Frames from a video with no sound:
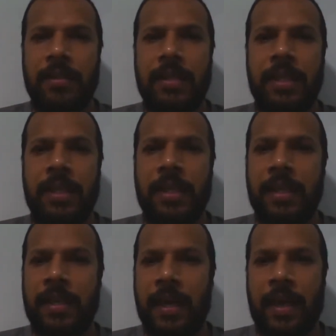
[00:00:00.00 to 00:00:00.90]

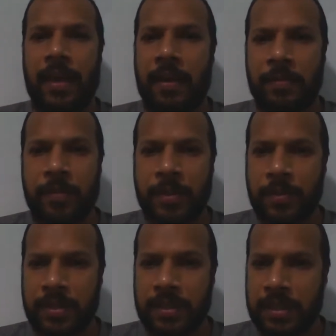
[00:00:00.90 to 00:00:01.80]
the which
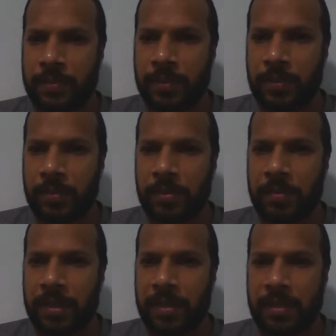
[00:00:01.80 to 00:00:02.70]
one is this? Which one would it be?